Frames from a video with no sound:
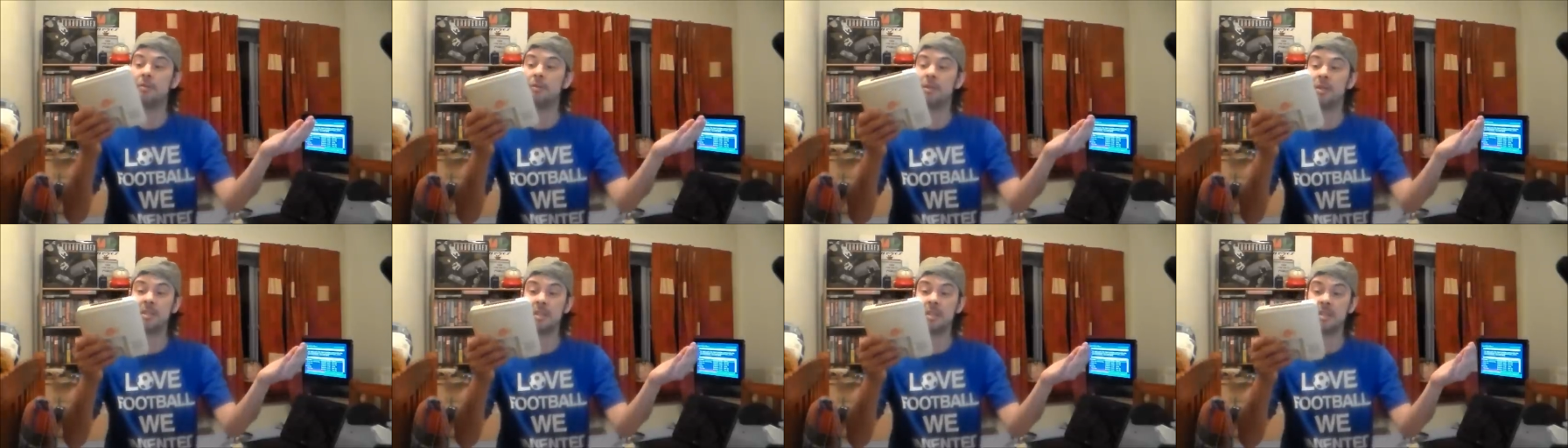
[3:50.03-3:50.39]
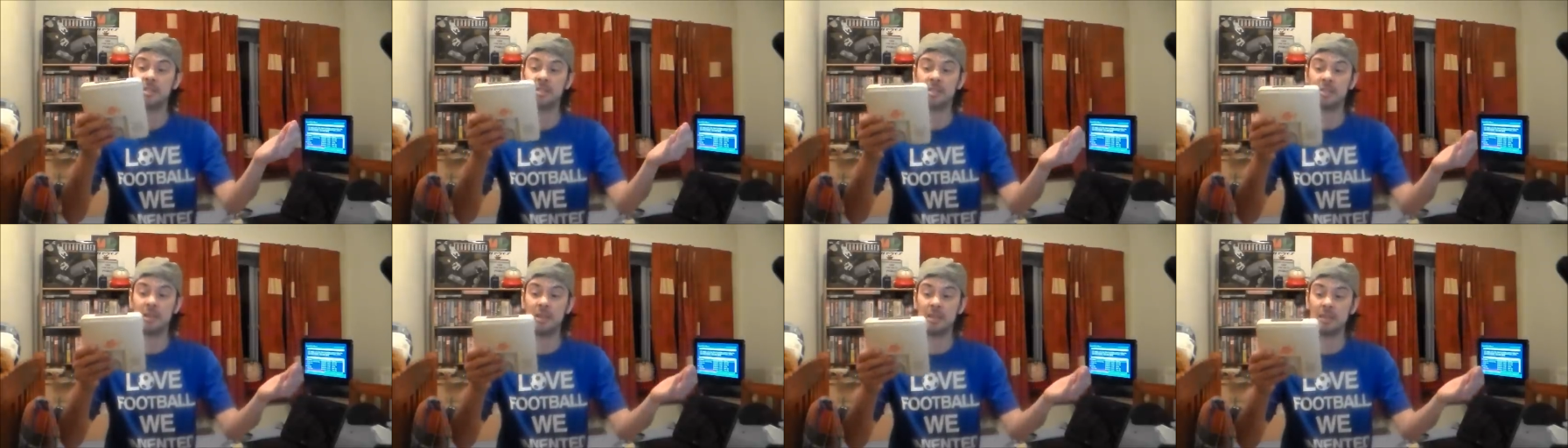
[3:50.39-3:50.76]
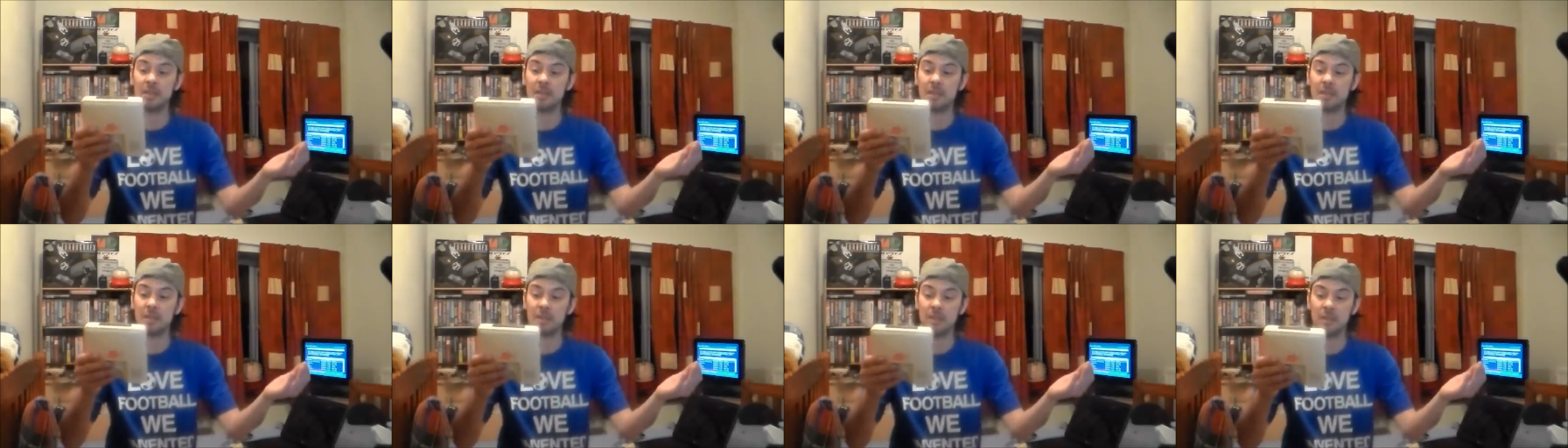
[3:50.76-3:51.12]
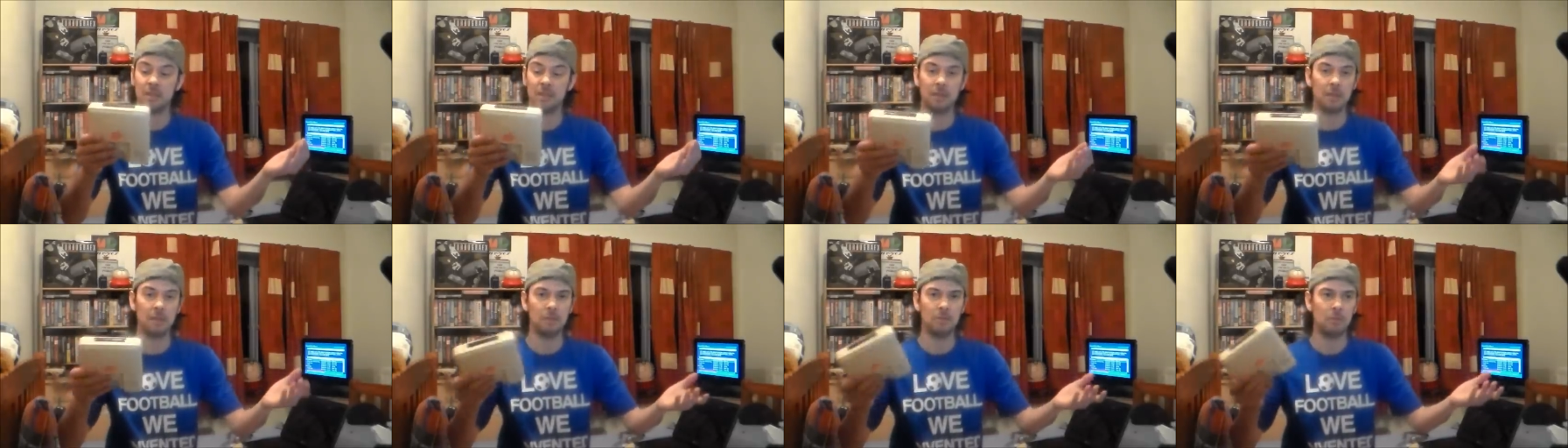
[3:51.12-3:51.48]
know, it, it's like
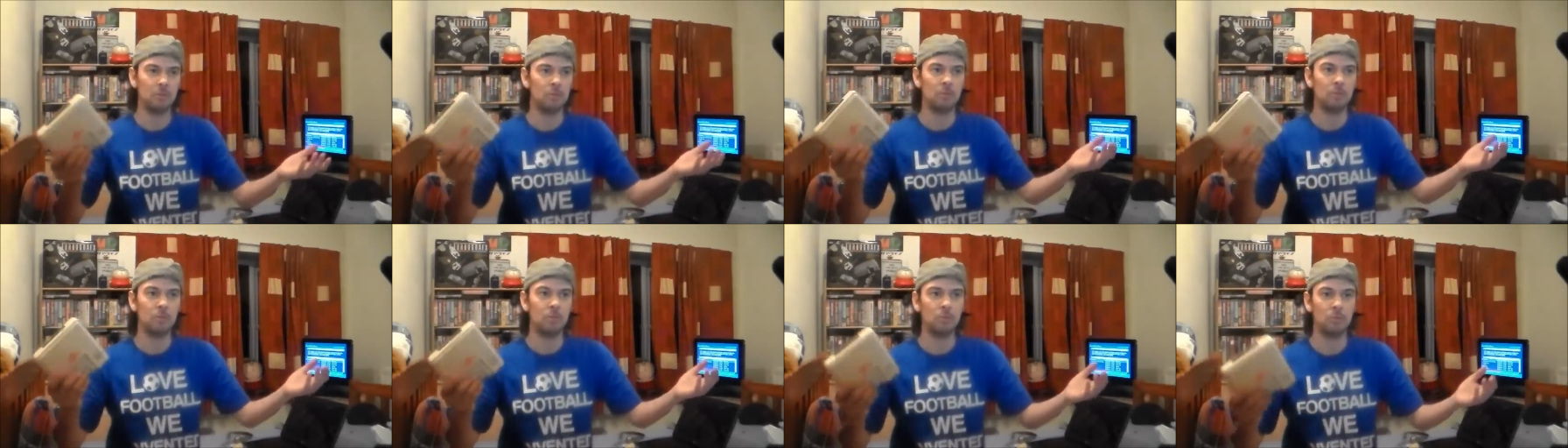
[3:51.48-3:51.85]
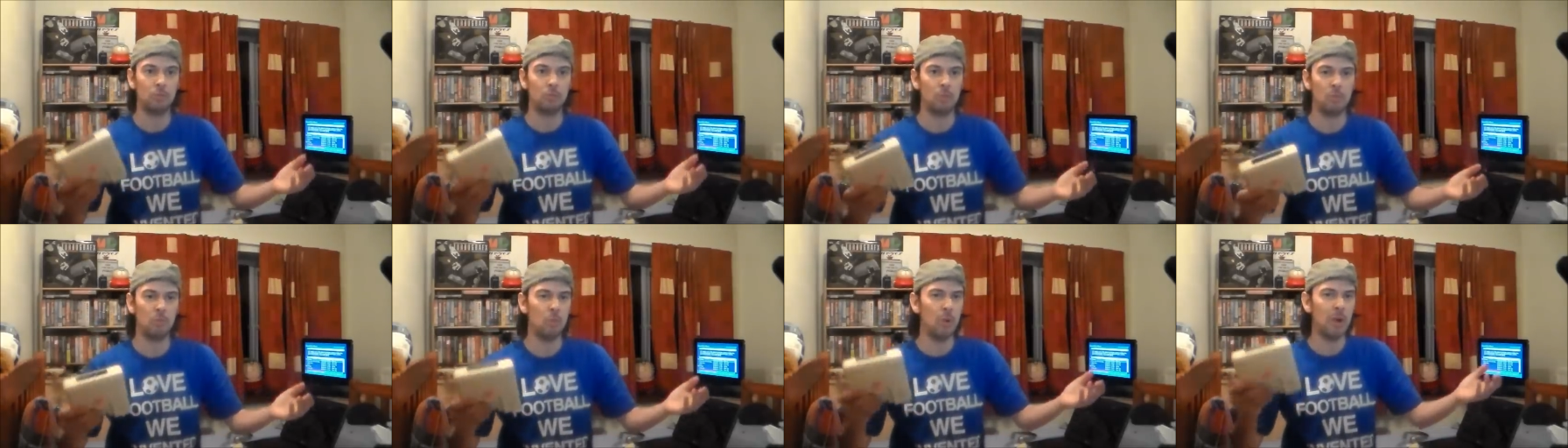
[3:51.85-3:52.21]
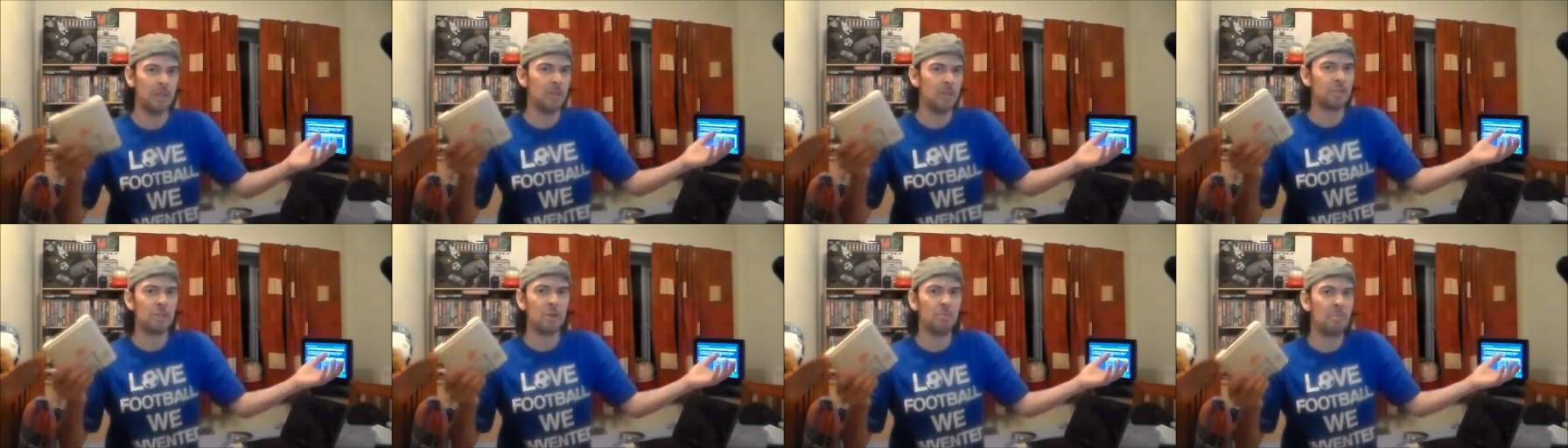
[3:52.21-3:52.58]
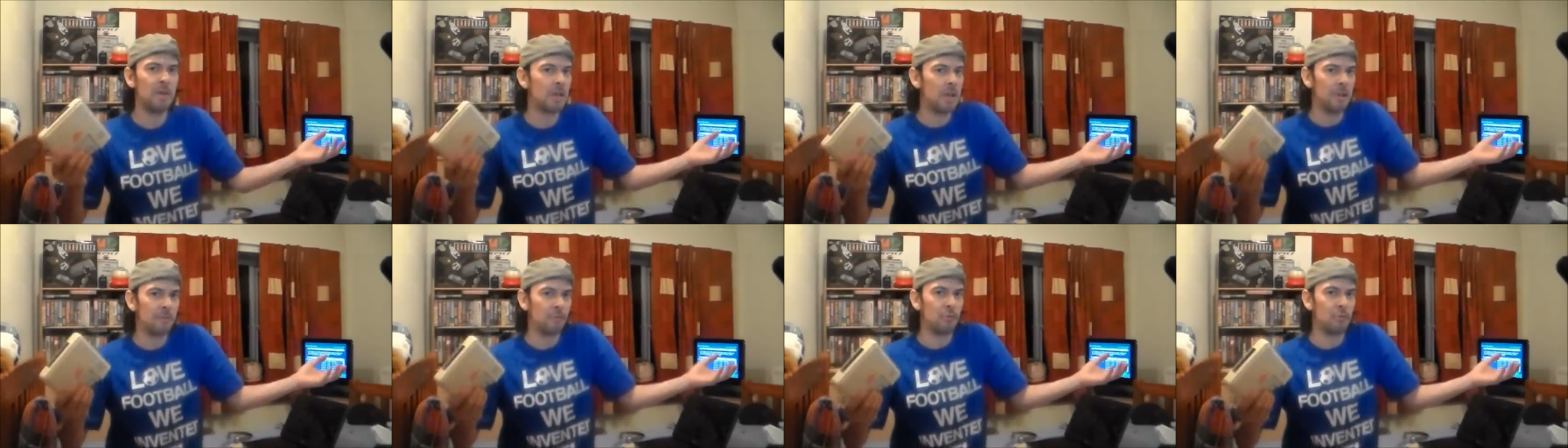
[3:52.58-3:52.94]
why are you so
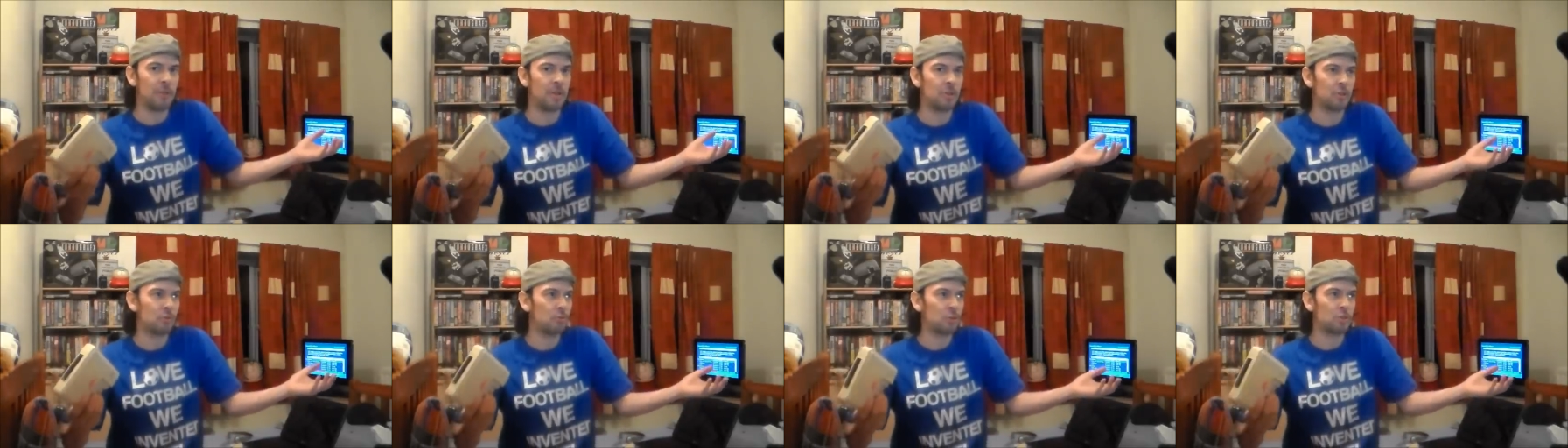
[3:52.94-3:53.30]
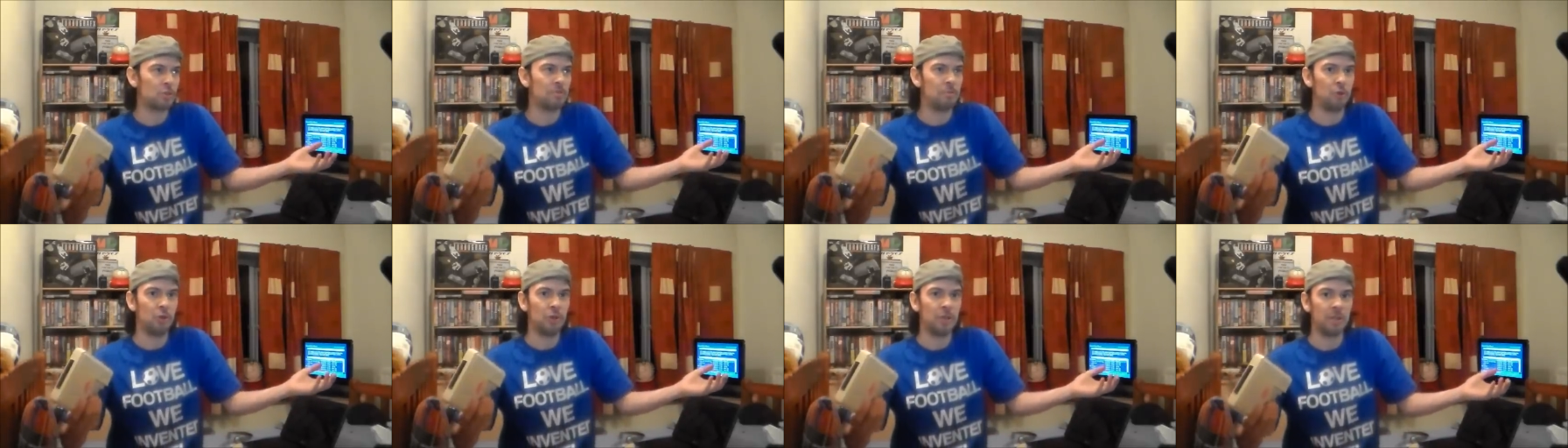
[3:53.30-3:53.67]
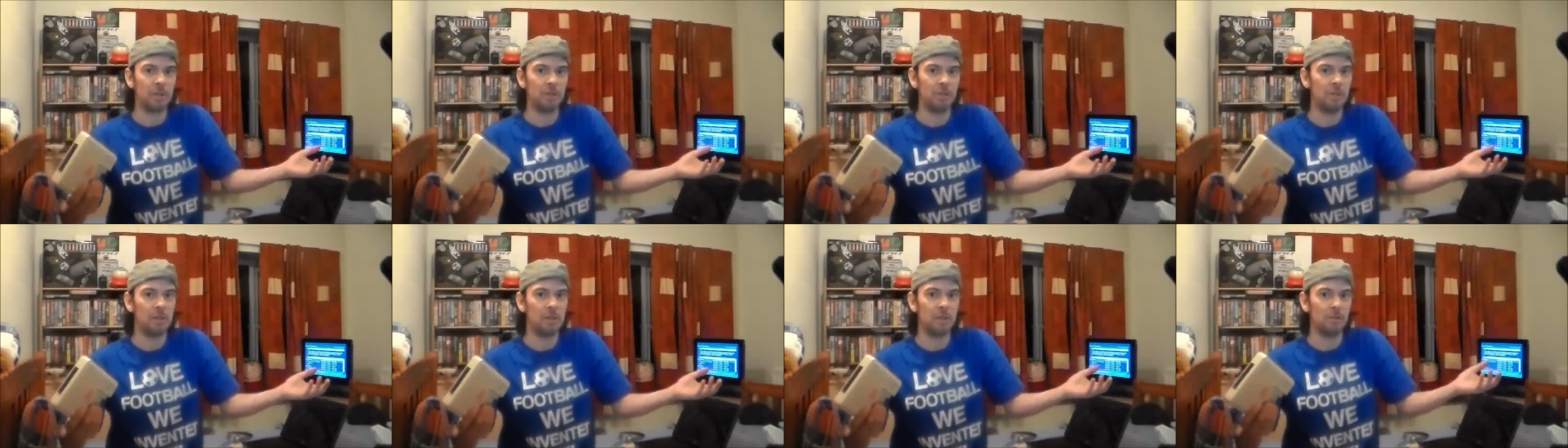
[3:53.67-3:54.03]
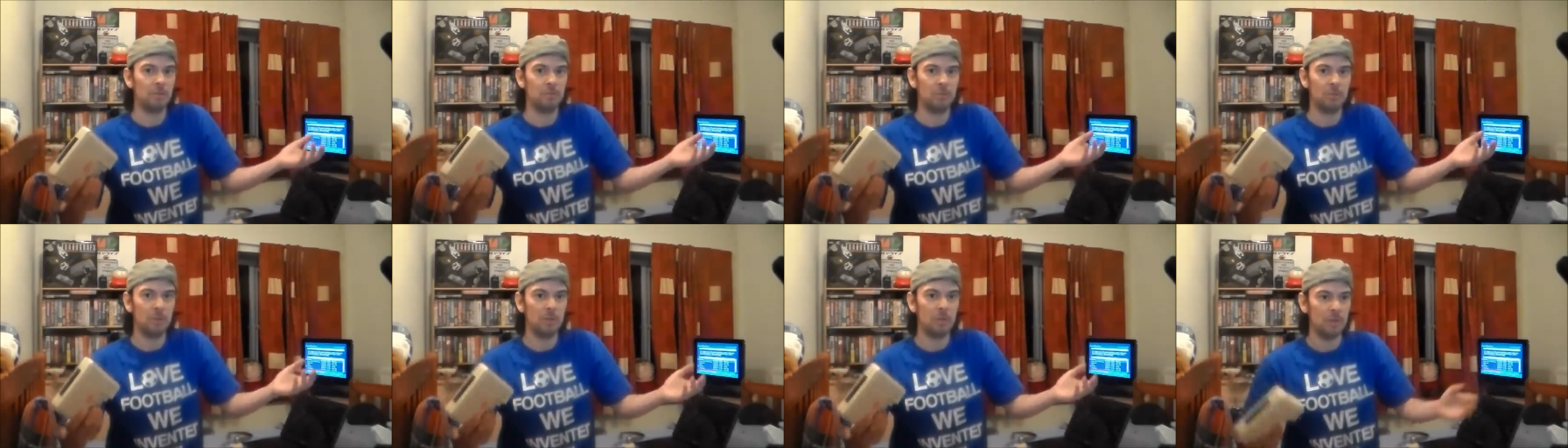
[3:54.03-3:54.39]
big, everyone else? What's the point, you
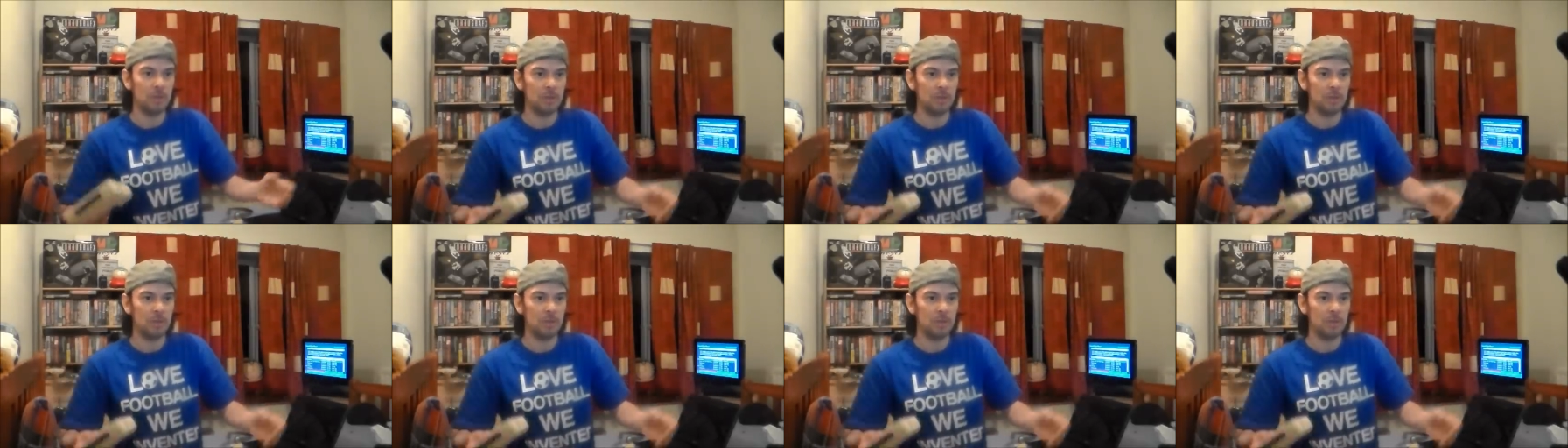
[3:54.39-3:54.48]
know?